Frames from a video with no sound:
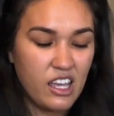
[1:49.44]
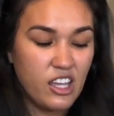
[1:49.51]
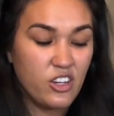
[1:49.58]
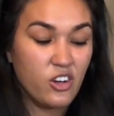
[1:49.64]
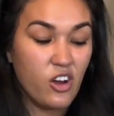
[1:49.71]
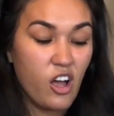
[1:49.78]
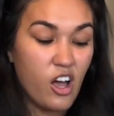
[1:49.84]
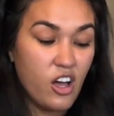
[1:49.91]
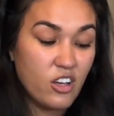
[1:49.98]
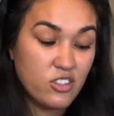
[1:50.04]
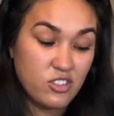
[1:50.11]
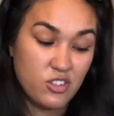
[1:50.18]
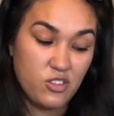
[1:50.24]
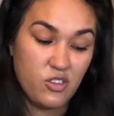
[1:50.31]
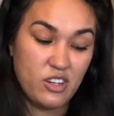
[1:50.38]
You're
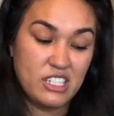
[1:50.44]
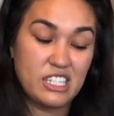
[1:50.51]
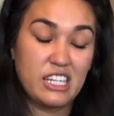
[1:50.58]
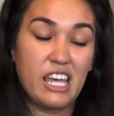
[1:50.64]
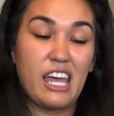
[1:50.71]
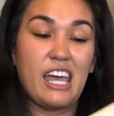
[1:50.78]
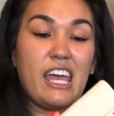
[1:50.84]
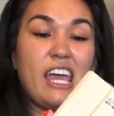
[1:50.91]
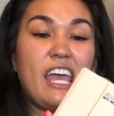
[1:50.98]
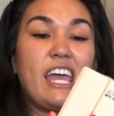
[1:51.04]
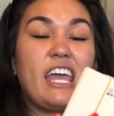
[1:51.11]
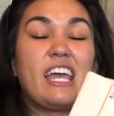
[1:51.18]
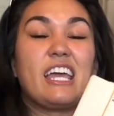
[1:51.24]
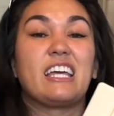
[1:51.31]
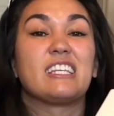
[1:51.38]
also going to get
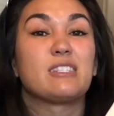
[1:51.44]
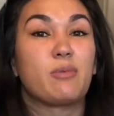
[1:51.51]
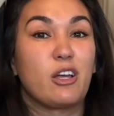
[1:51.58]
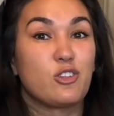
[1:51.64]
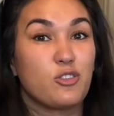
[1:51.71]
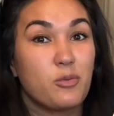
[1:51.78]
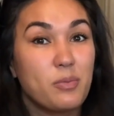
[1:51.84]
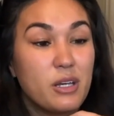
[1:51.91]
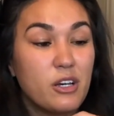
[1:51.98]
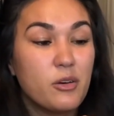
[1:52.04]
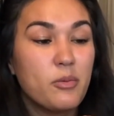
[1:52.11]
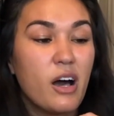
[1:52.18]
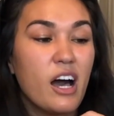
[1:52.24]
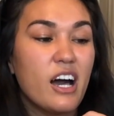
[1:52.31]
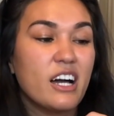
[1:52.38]
a special pill
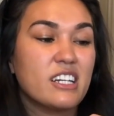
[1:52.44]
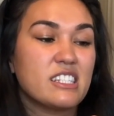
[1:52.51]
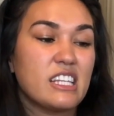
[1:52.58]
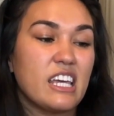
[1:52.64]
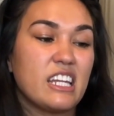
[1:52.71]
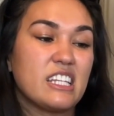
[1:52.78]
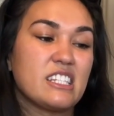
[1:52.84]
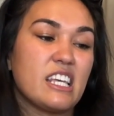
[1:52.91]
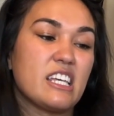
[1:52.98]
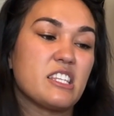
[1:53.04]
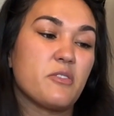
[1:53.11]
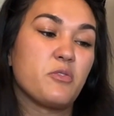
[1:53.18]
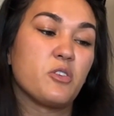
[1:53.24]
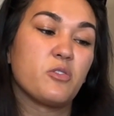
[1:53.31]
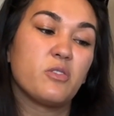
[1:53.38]
box, and it says,
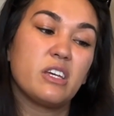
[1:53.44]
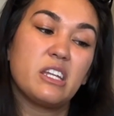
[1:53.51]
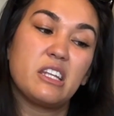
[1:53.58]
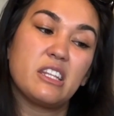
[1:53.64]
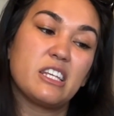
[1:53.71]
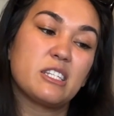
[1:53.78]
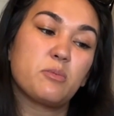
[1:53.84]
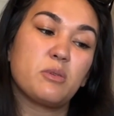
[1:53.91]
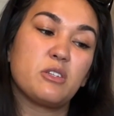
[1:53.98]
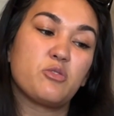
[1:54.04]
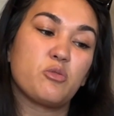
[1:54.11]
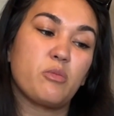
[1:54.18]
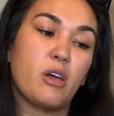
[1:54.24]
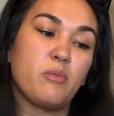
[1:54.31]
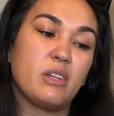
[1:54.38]
if you're reading this, please
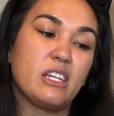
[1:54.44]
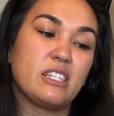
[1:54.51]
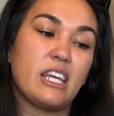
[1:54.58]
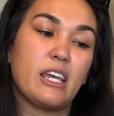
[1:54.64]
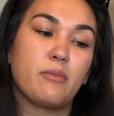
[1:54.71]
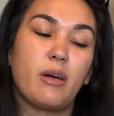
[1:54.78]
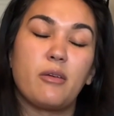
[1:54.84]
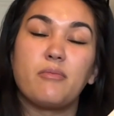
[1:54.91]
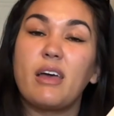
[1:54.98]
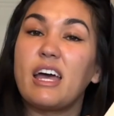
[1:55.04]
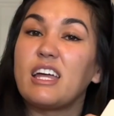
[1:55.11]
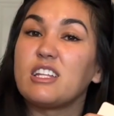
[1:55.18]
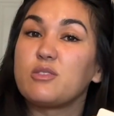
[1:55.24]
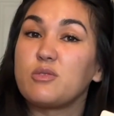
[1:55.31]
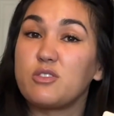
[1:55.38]
remind me to take my
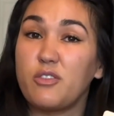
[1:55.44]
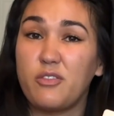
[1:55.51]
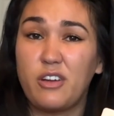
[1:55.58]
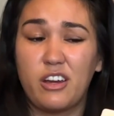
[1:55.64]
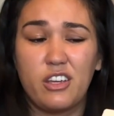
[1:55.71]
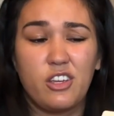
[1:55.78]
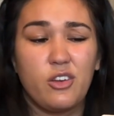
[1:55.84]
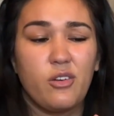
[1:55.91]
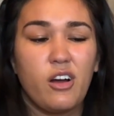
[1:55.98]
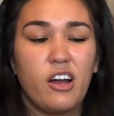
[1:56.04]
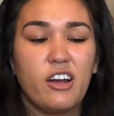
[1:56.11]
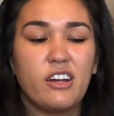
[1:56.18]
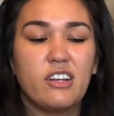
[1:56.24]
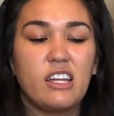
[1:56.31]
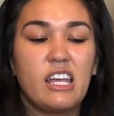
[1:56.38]
meds. It's a very cute
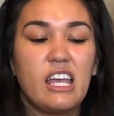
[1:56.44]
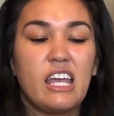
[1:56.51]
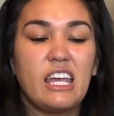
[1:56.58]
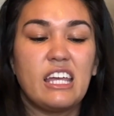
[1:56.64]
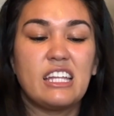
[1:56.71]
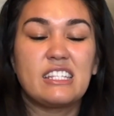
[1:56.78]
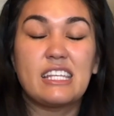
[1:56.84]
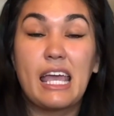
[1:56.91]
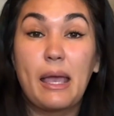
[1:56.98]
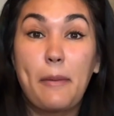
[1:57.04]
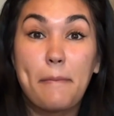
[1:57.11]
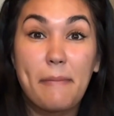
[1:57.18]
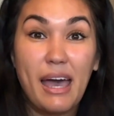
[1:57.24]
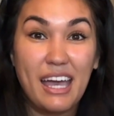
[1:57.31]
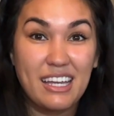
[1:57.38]
heart. It's a
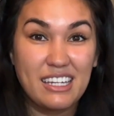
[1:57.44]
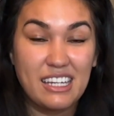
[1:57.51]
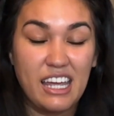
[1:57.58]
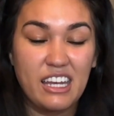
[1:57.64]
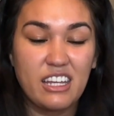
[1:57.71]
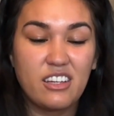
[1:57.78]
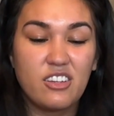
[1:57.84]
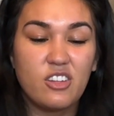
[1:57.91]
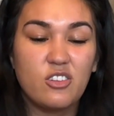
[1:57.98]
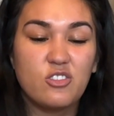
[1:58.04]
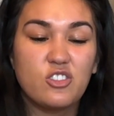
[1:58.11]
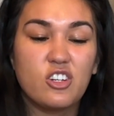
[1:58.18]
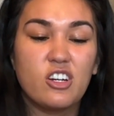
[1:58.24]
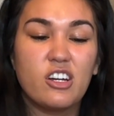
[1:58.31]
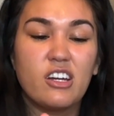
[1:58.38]
magnetic
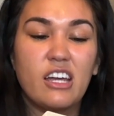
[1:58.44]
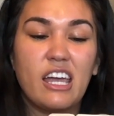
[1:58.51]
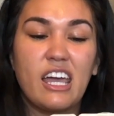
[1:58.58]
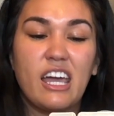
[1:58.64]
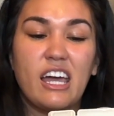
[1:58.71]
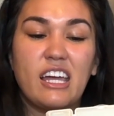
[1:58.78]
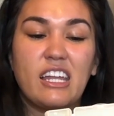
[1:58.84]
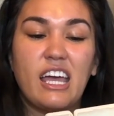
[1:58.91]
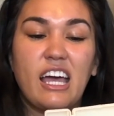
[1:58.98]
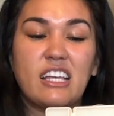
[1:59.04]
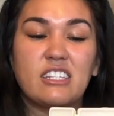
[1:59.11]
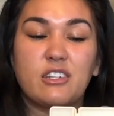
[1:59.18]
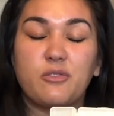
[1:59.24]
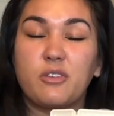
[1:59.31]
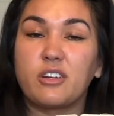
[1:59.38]
closure, and it
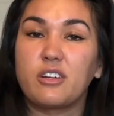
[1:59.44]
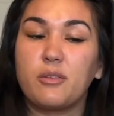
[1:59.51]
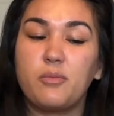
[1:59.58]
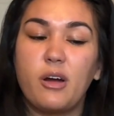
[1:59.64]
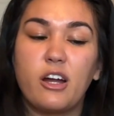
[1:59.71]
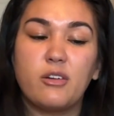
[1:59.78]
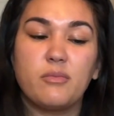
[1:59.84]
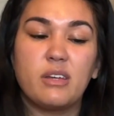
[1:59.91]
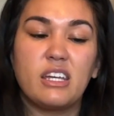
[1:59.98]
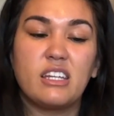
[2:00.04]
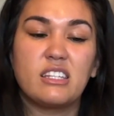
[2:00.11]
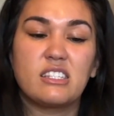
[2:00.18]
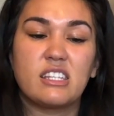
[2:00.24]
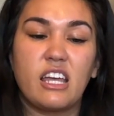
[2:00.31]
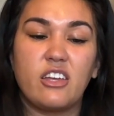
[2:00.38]
has different
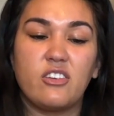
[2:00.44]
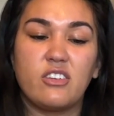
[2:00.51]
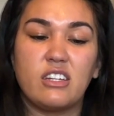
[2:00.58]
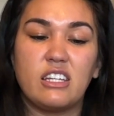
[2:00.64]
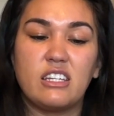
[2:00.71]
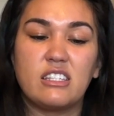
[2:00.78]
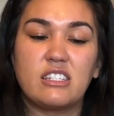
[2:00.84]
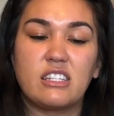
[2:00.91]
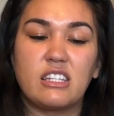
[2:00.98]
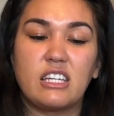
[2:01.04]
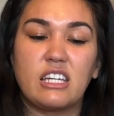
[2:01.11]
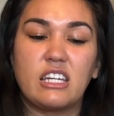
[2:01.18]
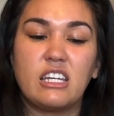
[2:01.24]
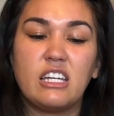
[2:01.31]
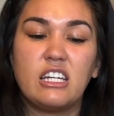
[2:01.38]
compartments that you can
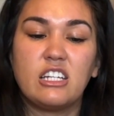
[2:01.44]
easily